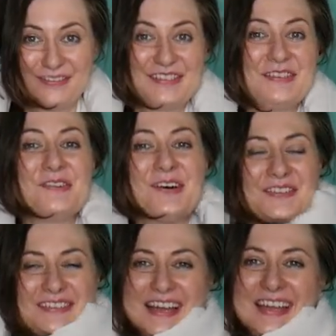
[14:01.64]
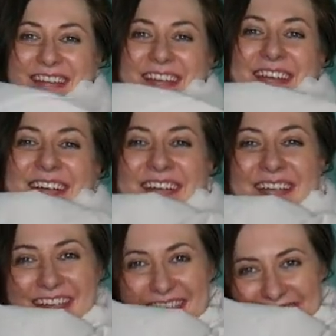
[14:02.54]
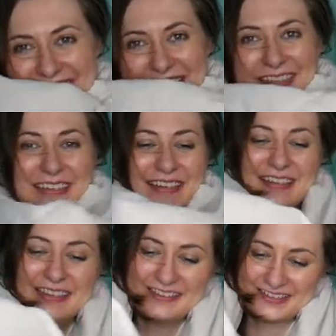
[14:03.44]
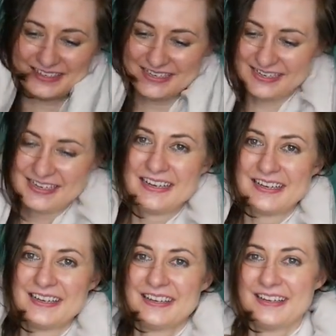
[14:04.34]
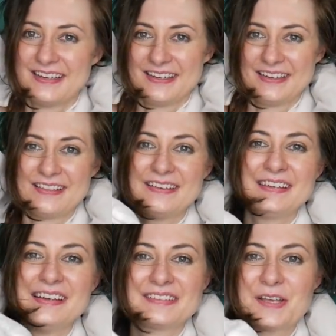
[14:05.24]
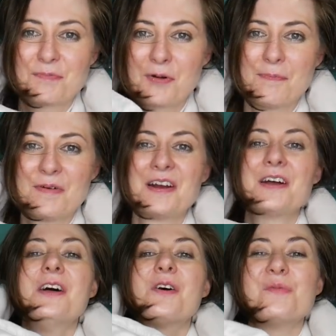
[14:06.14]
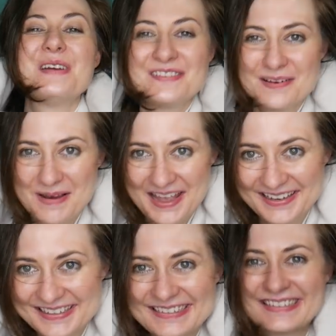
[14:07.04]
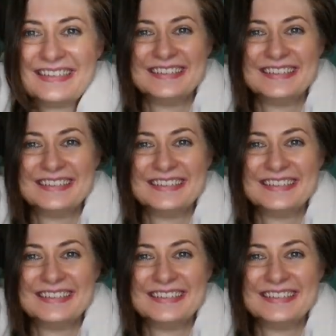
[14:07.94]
snow outside. Look, this here is a proper winter blanket.